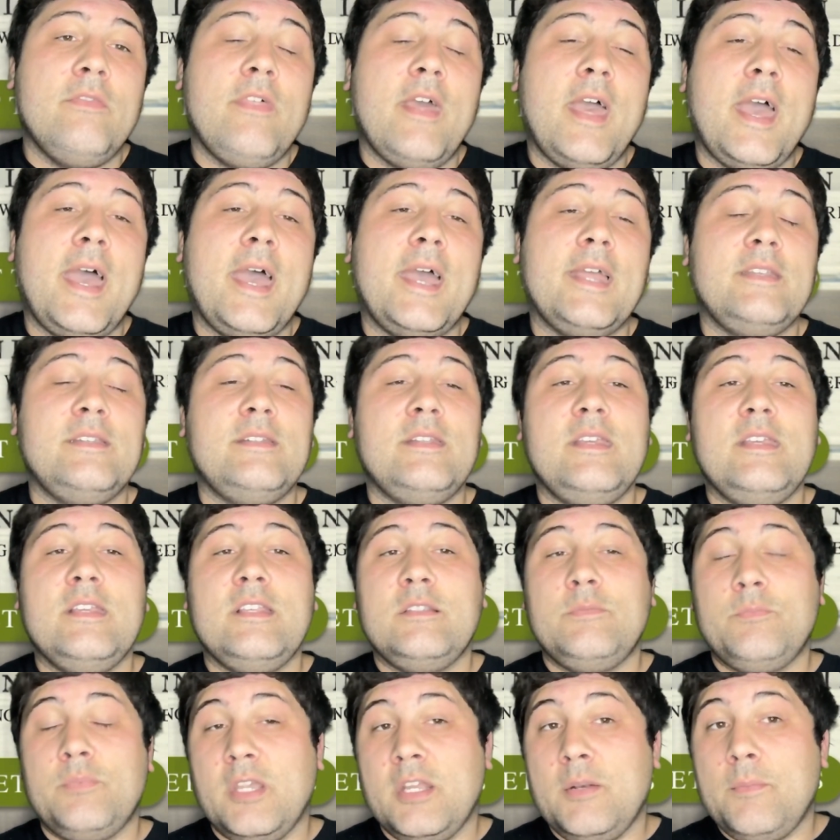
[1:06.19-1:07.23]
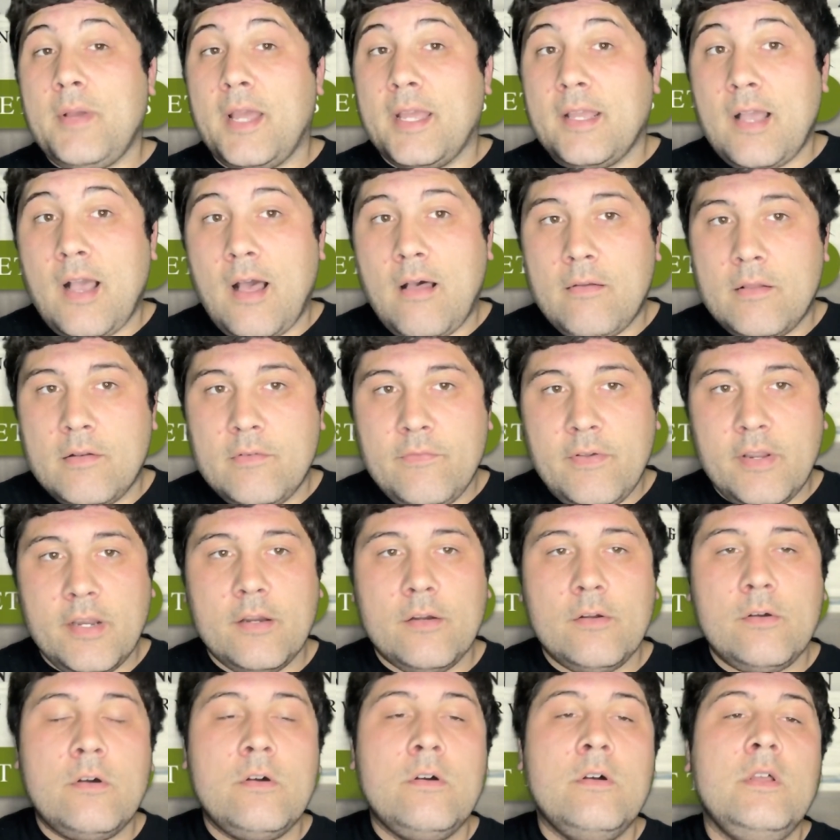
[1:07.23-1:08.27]
that is played by Colin
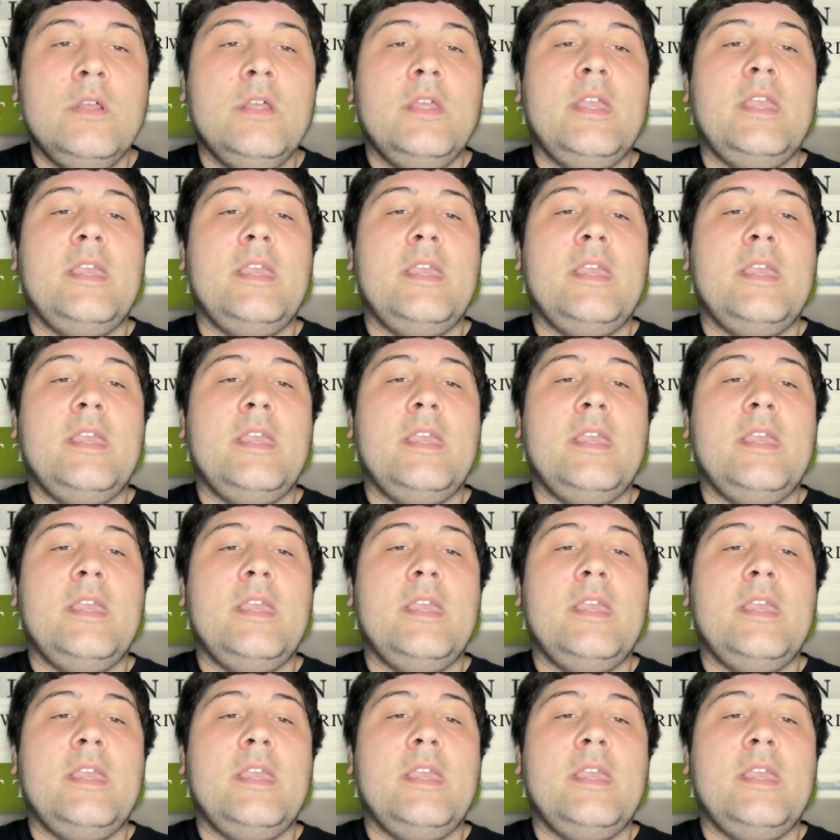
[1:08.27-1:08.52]
Farrell.